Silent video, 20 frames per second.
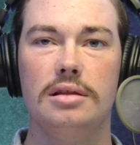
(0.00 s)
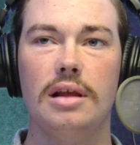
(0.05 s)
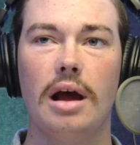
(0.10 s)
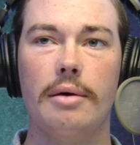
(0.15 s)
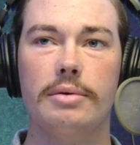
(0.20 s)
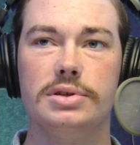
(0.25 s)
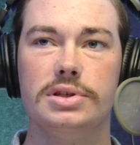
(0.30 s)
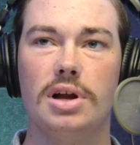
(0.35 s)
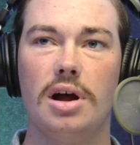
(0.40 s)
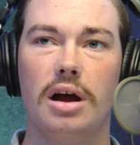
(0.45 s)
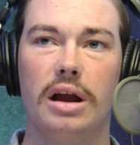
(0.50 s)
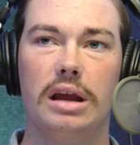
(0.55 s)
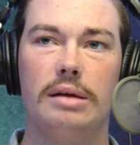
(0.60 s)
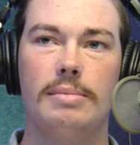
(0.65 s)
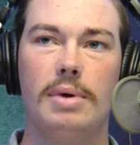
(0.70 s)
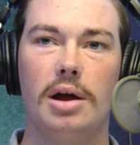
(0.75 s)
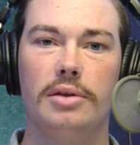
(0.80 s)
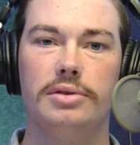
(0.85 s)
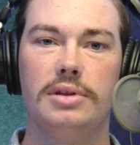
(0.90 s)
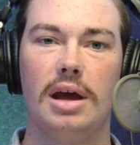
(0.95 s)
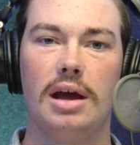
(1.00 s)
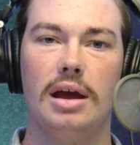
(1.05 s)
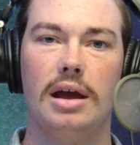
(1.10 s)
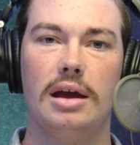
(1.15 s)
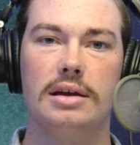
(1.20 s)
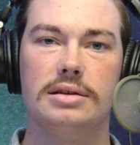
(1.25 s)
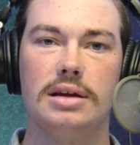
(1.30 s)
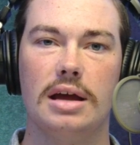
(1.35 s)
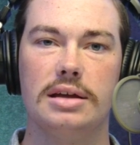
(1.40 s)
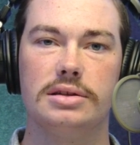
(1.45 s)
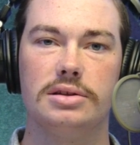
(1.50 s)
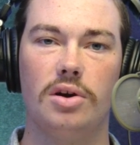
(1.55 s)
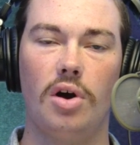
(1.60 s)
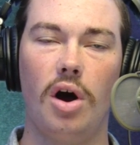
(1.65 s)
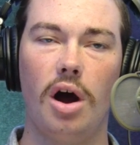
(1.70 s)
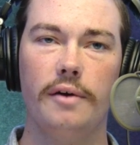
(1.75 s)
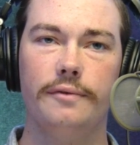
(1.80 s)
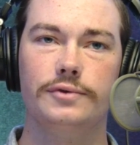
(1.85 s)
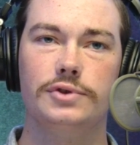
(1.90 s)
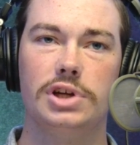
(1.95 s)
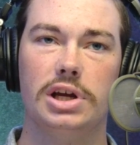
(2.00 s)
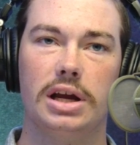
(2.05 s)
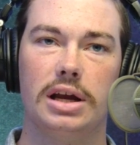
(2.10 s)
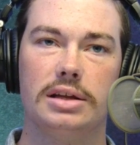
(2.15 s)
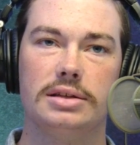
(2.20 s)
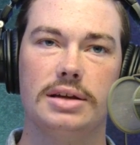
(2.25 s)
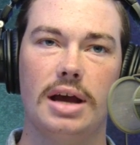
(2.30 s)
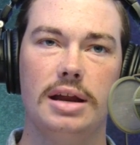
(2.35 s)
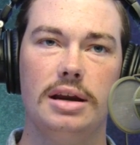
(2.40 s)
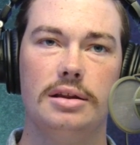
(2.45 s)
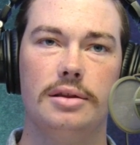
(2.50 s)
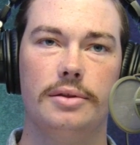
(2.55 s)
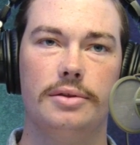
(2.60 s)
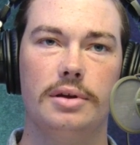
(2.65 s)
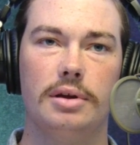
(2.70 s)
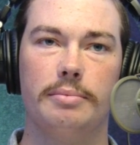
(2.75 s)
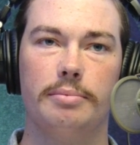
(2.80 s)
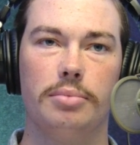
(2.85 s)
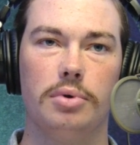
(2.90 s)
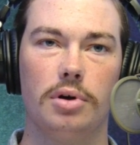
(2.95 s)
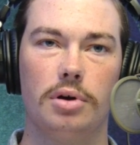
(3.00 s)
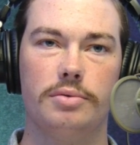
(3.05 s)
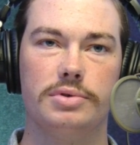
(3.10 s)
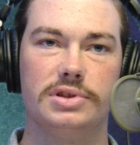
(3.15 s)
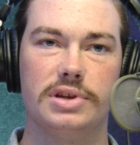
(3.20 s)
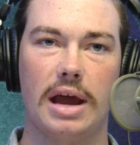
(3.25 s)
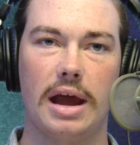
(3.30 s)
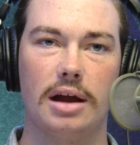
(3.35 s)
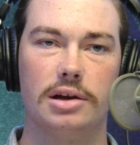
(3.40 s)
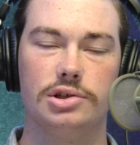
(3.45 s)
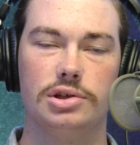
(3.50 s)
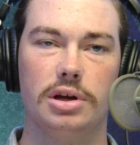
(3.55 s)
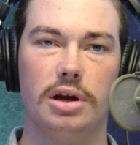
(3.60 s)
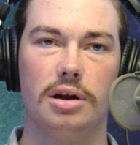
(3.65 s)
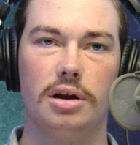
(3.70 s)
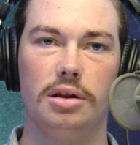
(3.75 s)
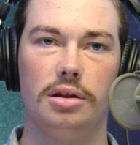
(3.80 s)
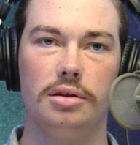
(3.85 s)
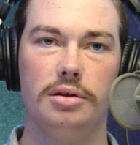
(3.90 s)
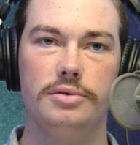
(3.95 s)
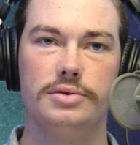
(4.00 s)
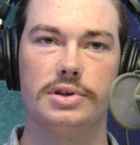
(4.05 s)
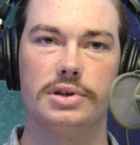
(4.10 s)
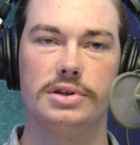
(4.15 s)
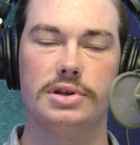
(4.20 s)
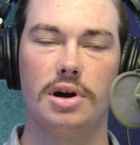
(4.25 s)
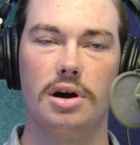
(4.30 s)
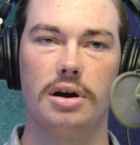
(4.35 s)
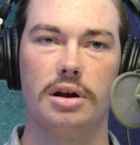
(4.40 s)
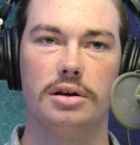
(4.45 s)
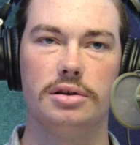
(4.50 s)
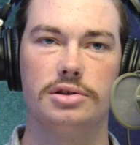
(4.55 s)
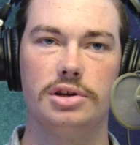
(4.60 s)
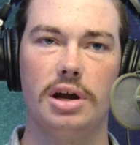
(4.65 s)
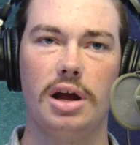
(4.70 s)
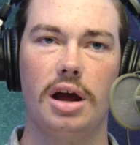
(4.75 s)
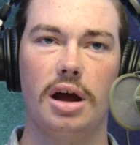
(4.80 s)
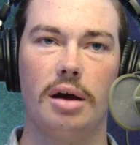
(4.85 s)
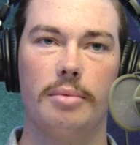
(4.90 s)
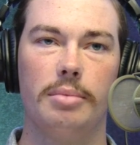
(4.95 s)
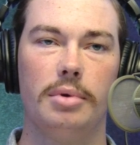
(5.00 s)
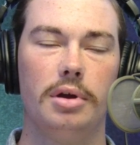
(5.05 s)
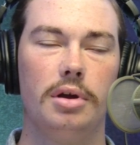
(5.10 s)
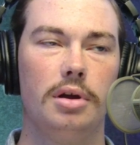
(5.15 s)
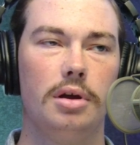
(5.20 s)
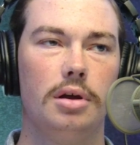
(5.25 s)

was talking about that as an off chance. I didn't think Brooke was actually going to lose a starting job.